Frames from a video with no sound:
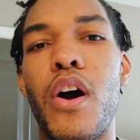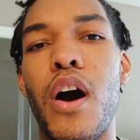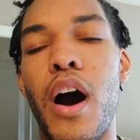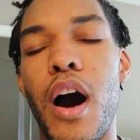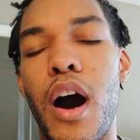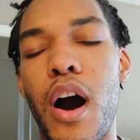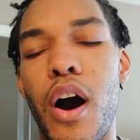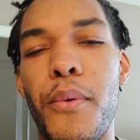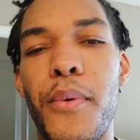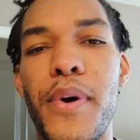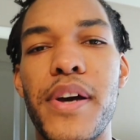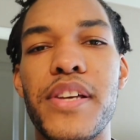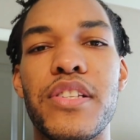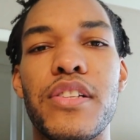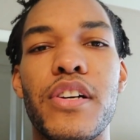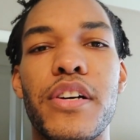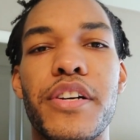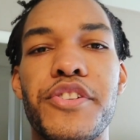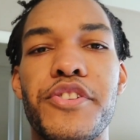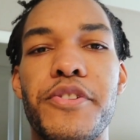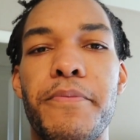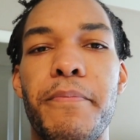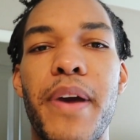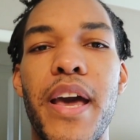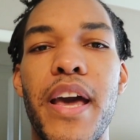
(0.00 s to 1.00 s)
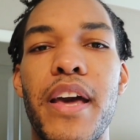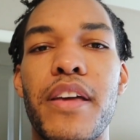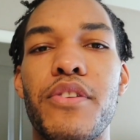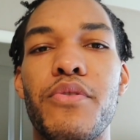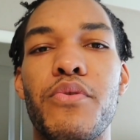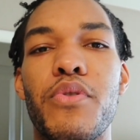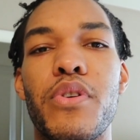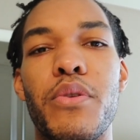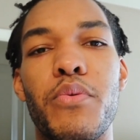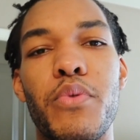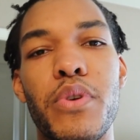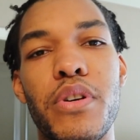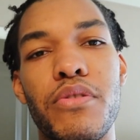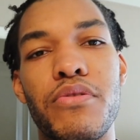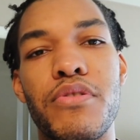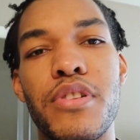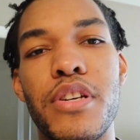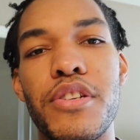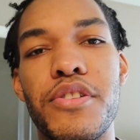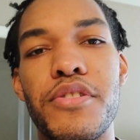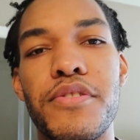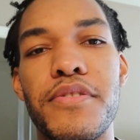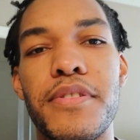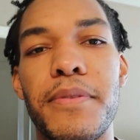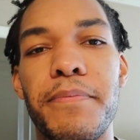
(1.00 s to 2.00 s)
Always look at your manual. It will
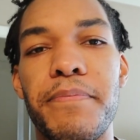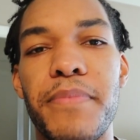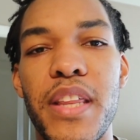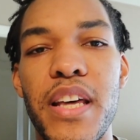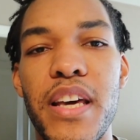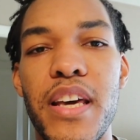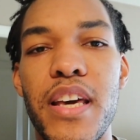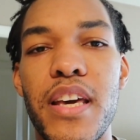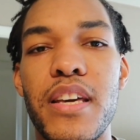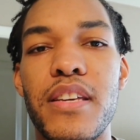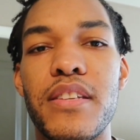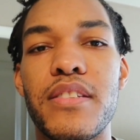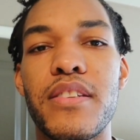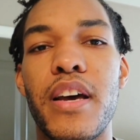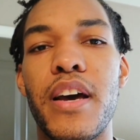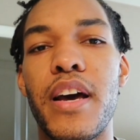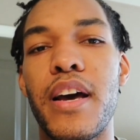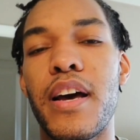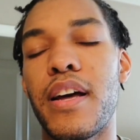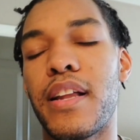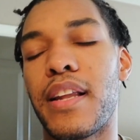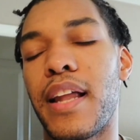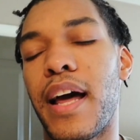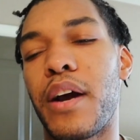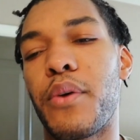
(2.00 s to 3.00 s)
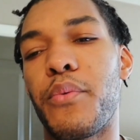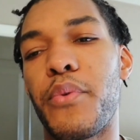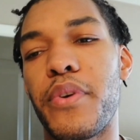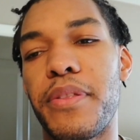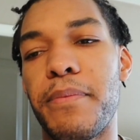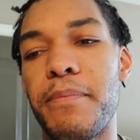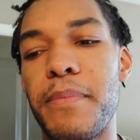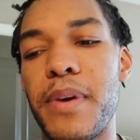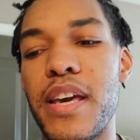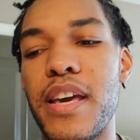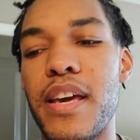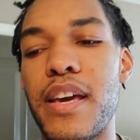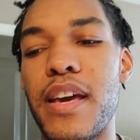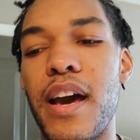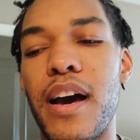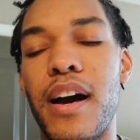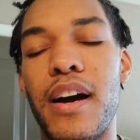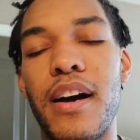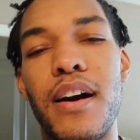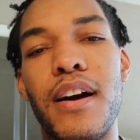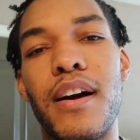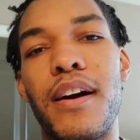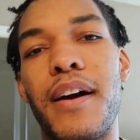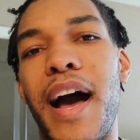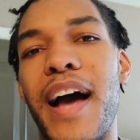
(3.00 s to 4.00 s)
teach you some things. Like with me,
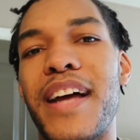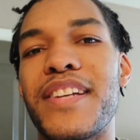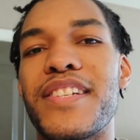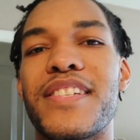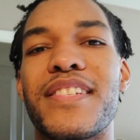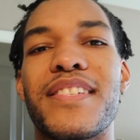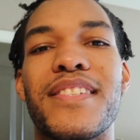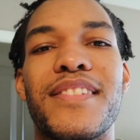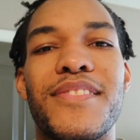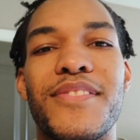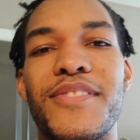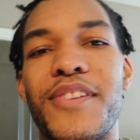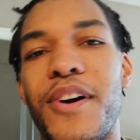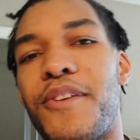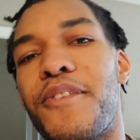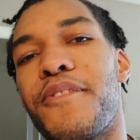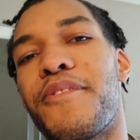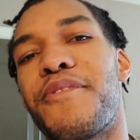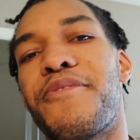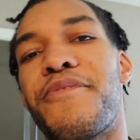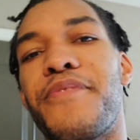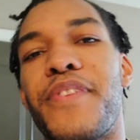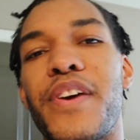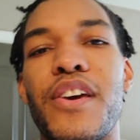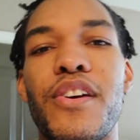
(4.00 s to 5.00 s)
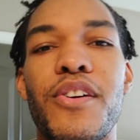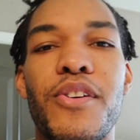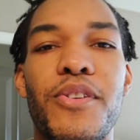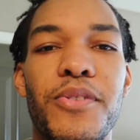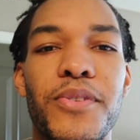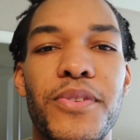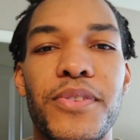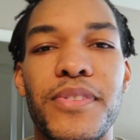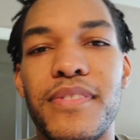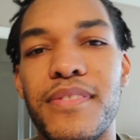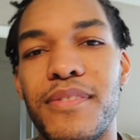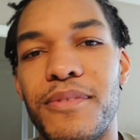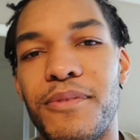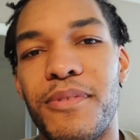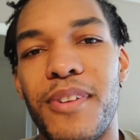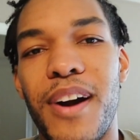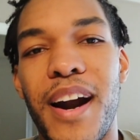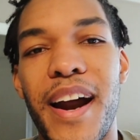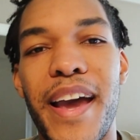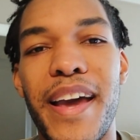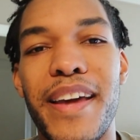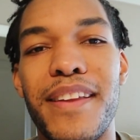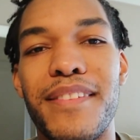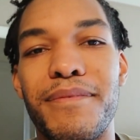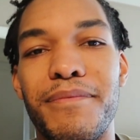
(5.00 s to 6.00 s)
I just don't feel
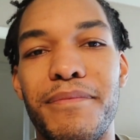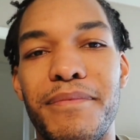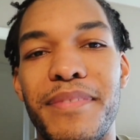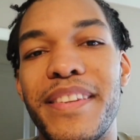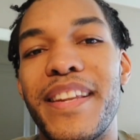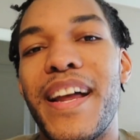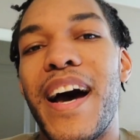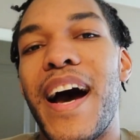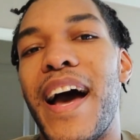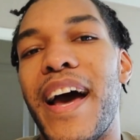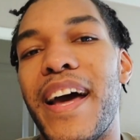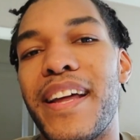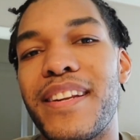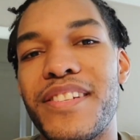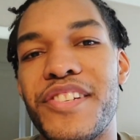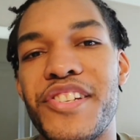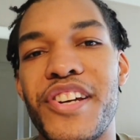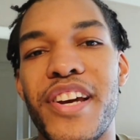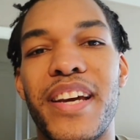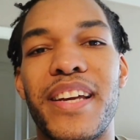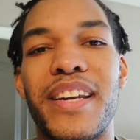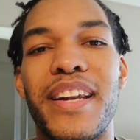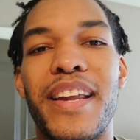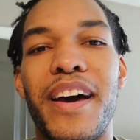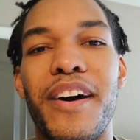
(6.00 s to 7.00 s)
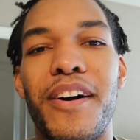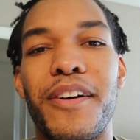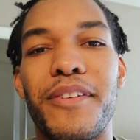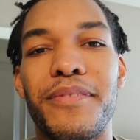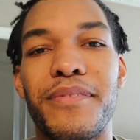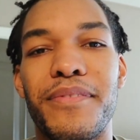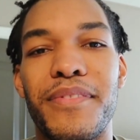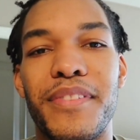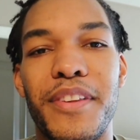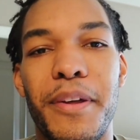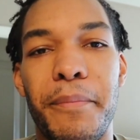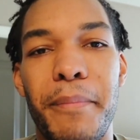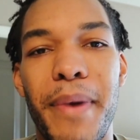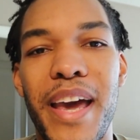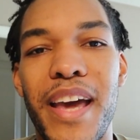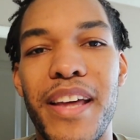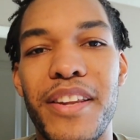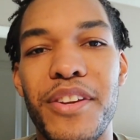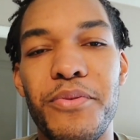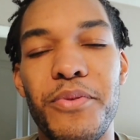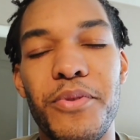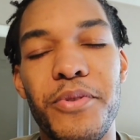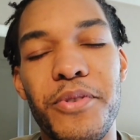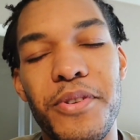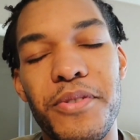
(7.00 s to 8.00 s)
right not checking out the
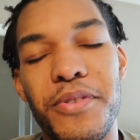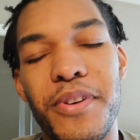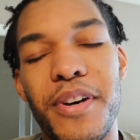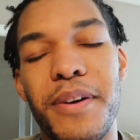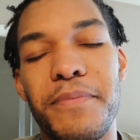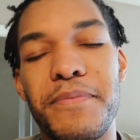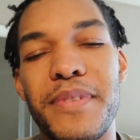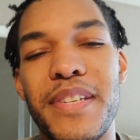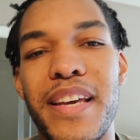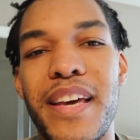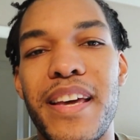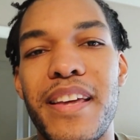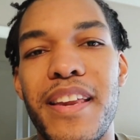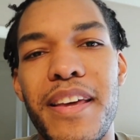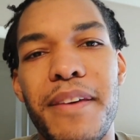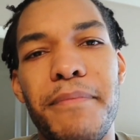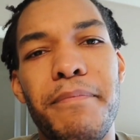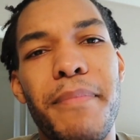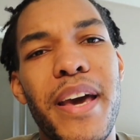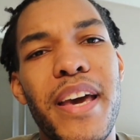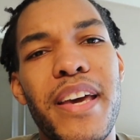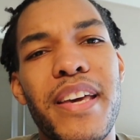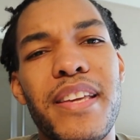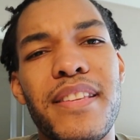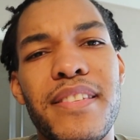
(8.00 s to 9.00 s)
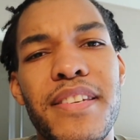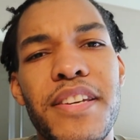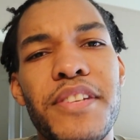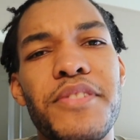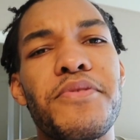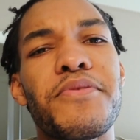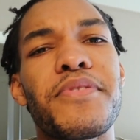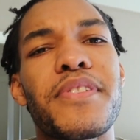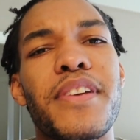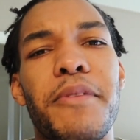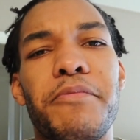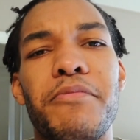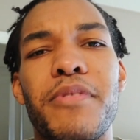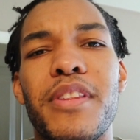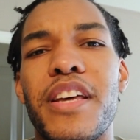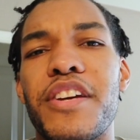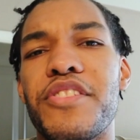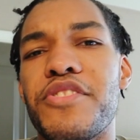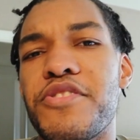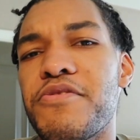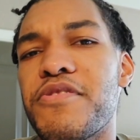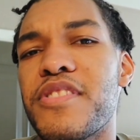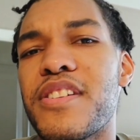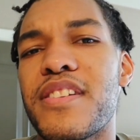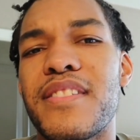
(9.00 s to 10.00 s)
manual. You know what I'm saying? It may teach you something that
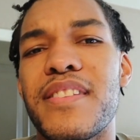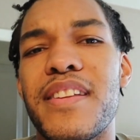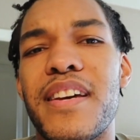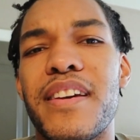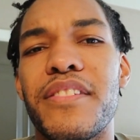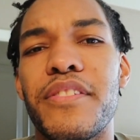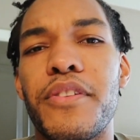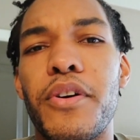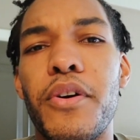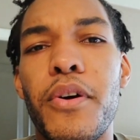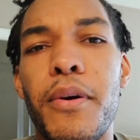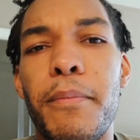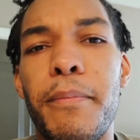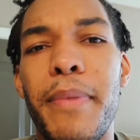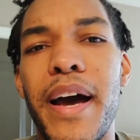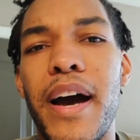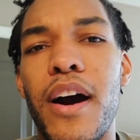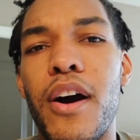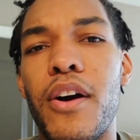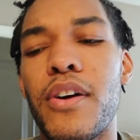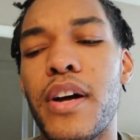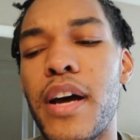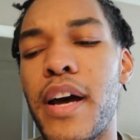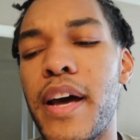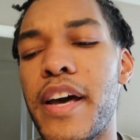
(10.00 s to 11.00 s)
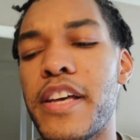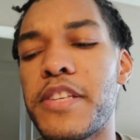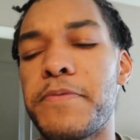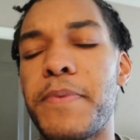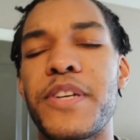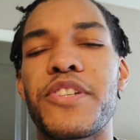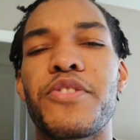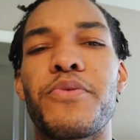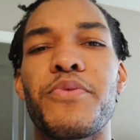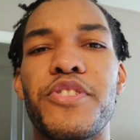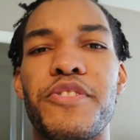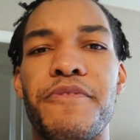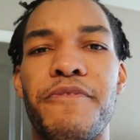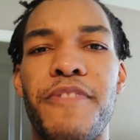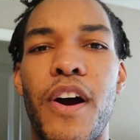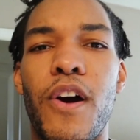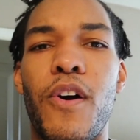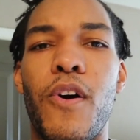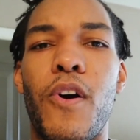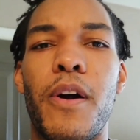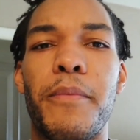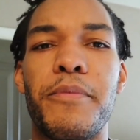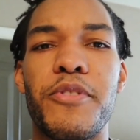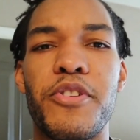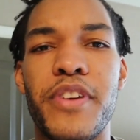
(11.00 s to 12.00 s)
you just didn't know about, especially with your
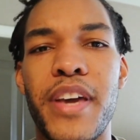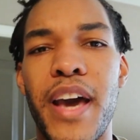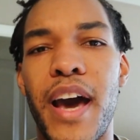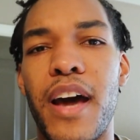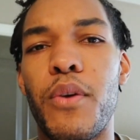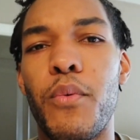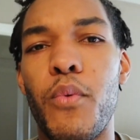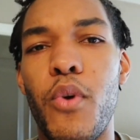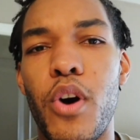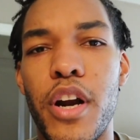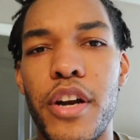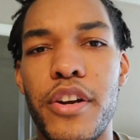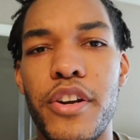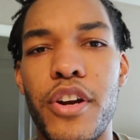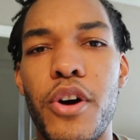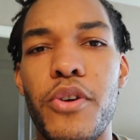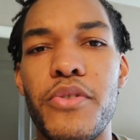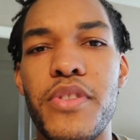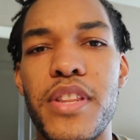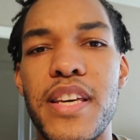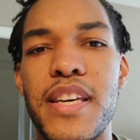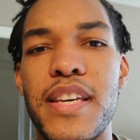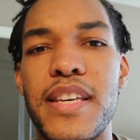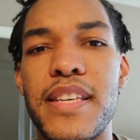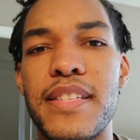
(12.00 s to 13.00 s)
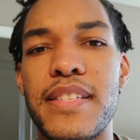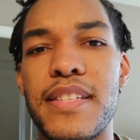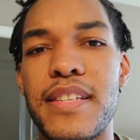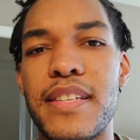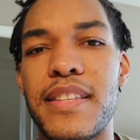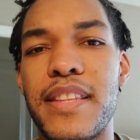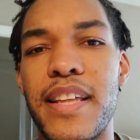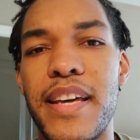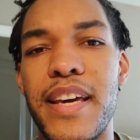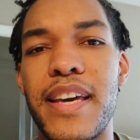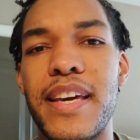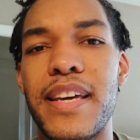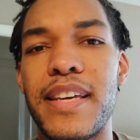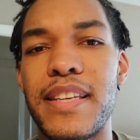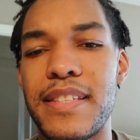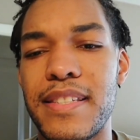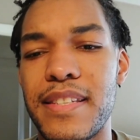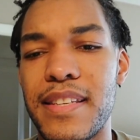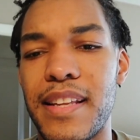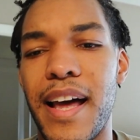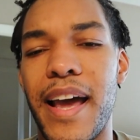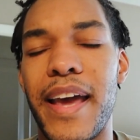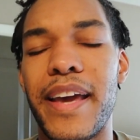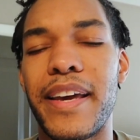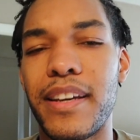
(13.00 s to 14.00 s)
firearm. You kind of want to know these things
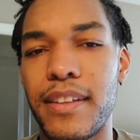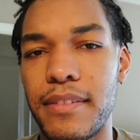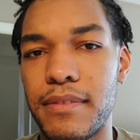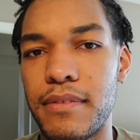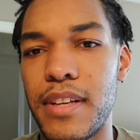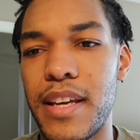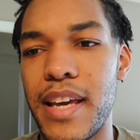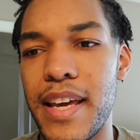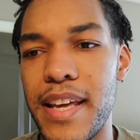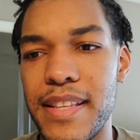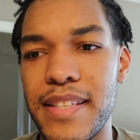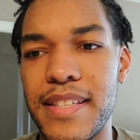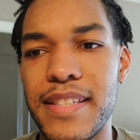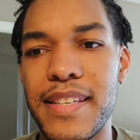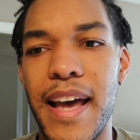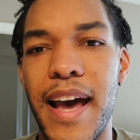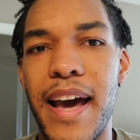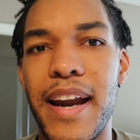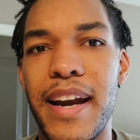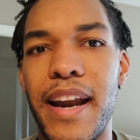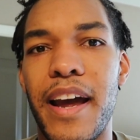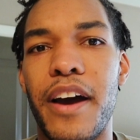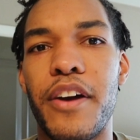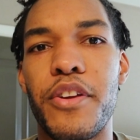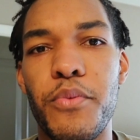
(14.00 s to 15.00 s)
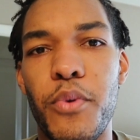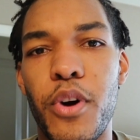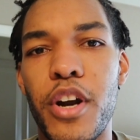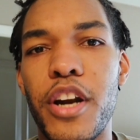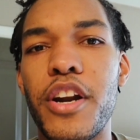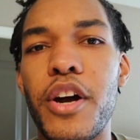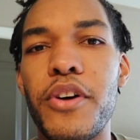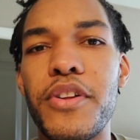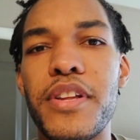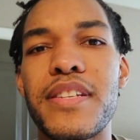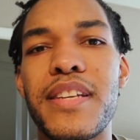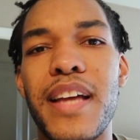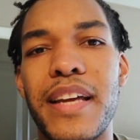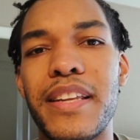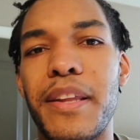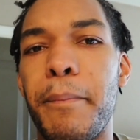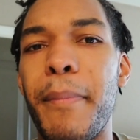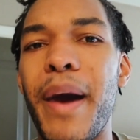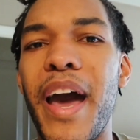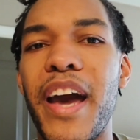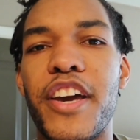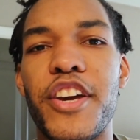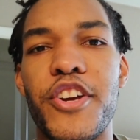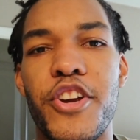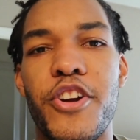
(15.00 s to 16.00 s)
like inside and out. You want to know this like the
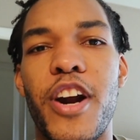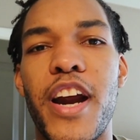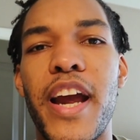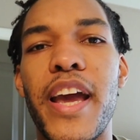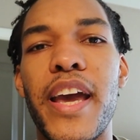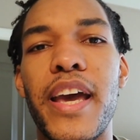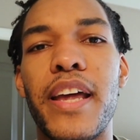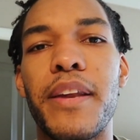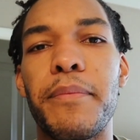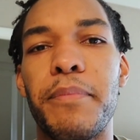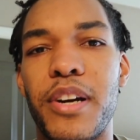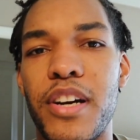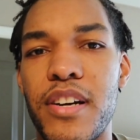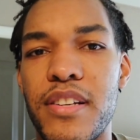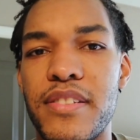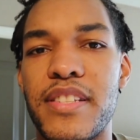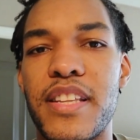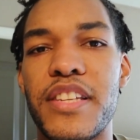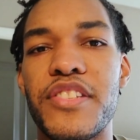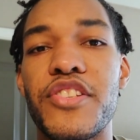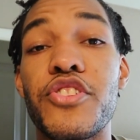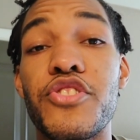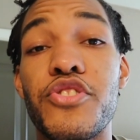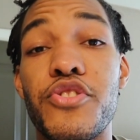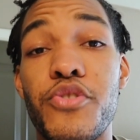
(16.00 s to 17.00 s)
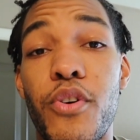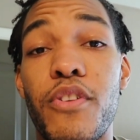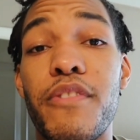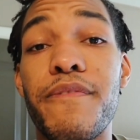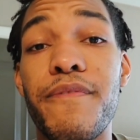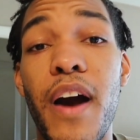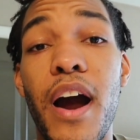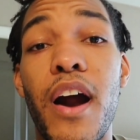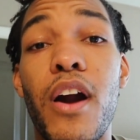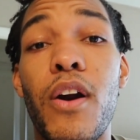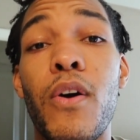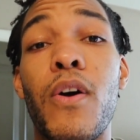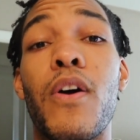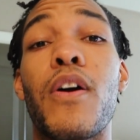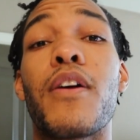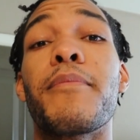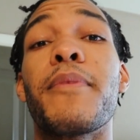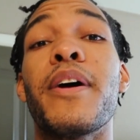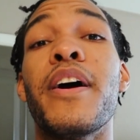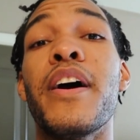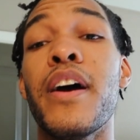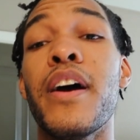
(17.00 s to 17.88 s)
back of your hand, because this is your firearm.